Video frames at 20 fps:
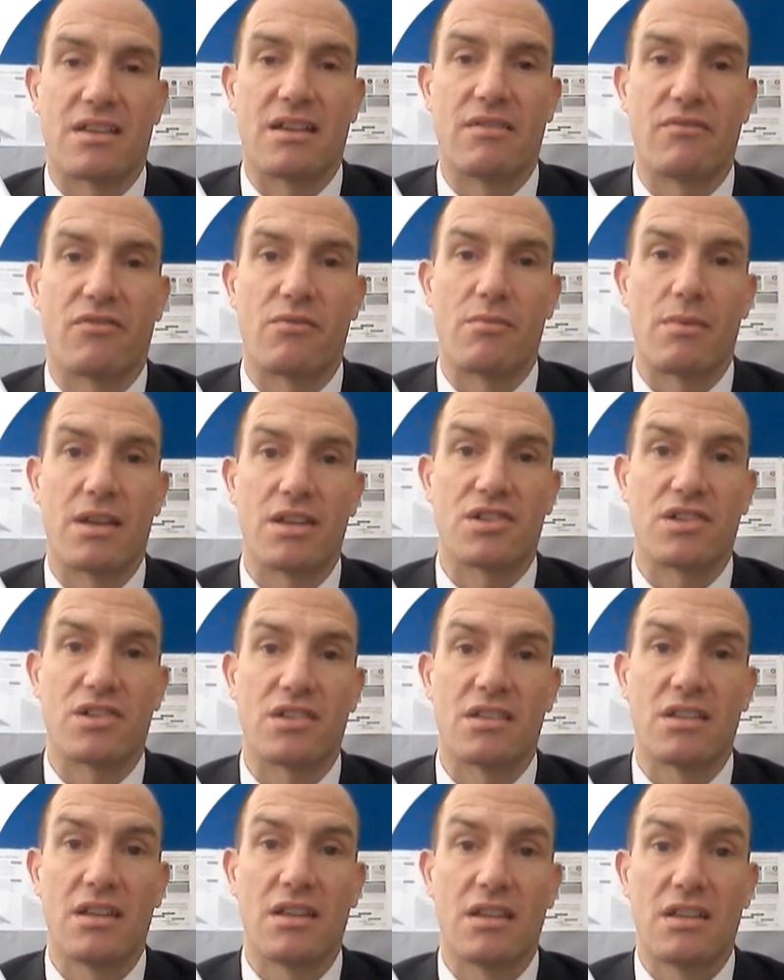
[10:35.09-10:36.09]
on that
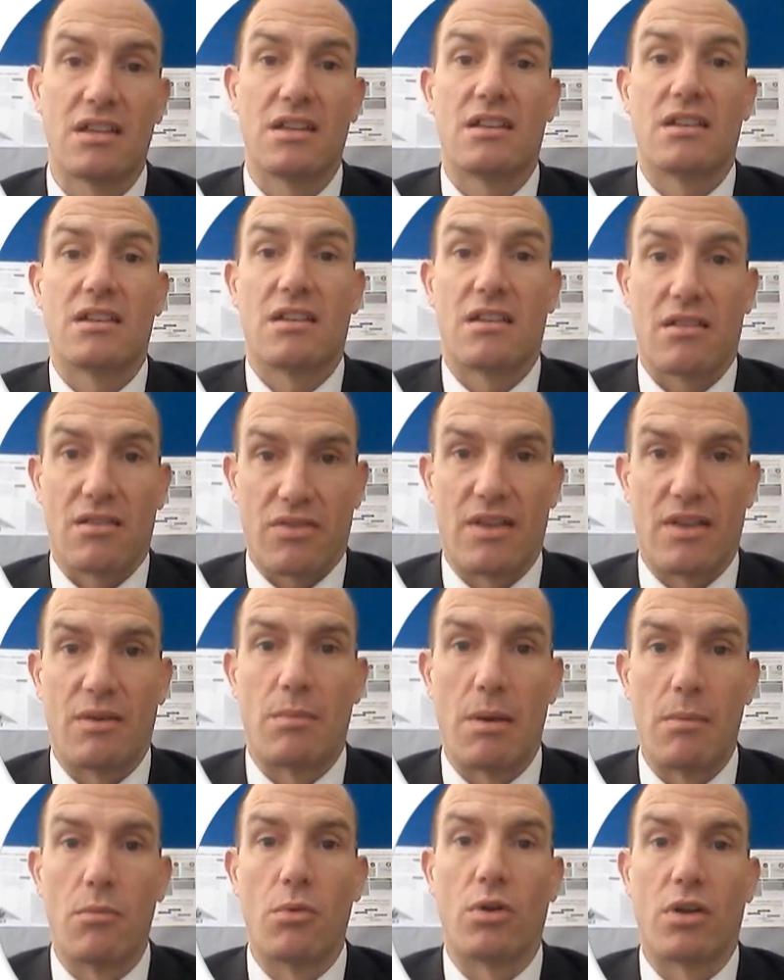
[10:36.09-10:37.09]
information,
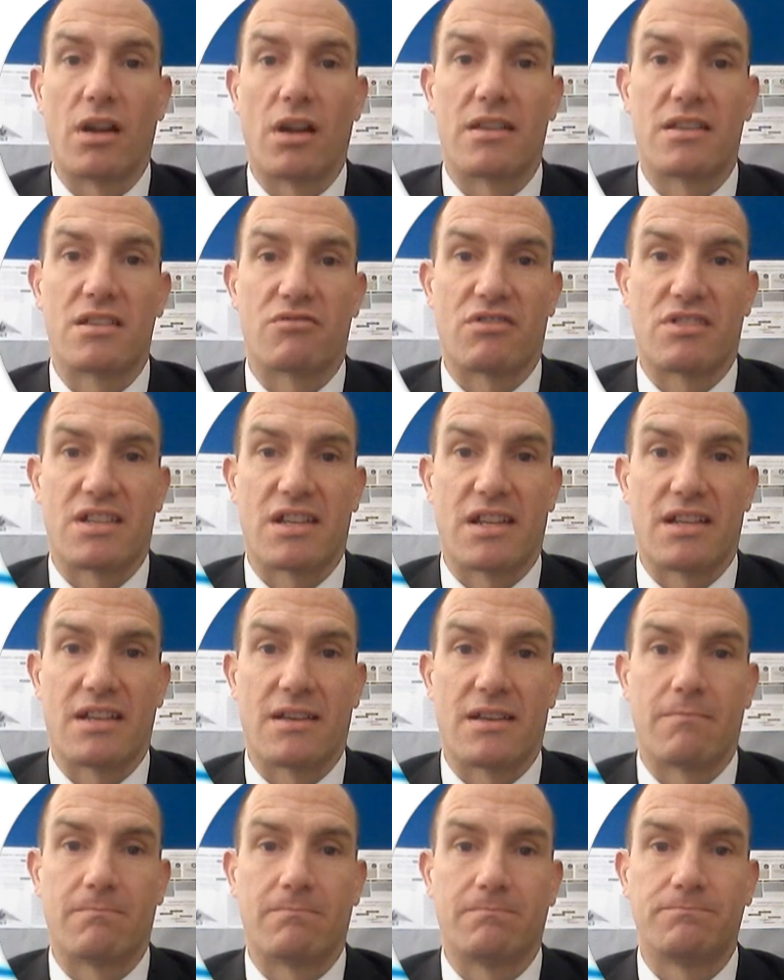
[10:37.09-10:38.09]
then we're more likely to retain
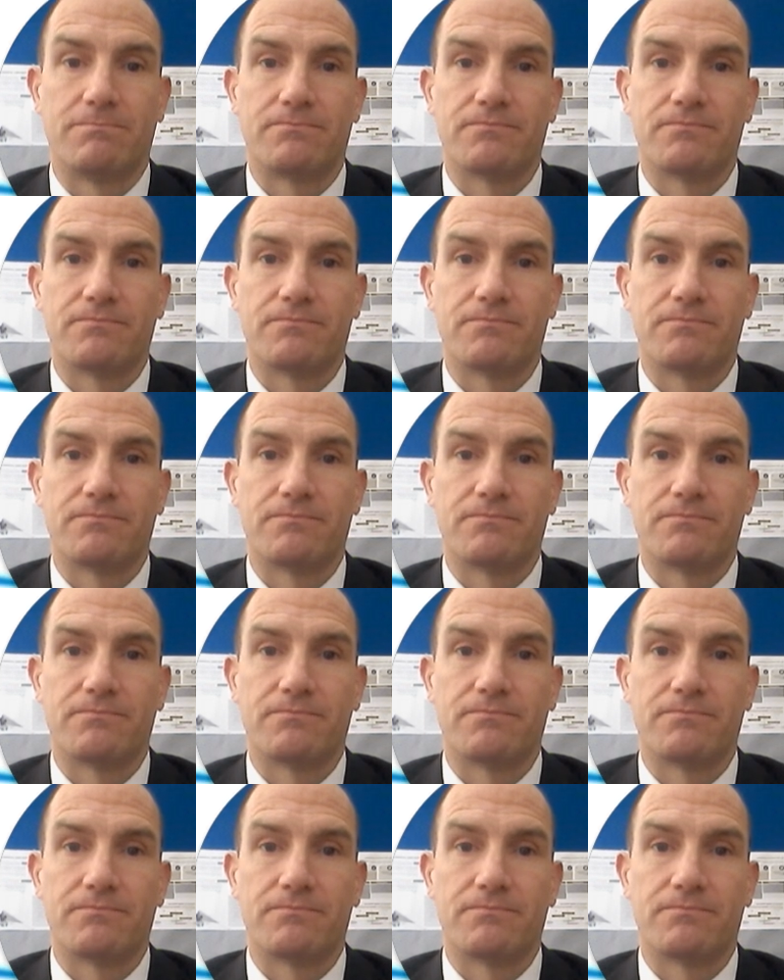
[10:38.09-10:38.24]
it.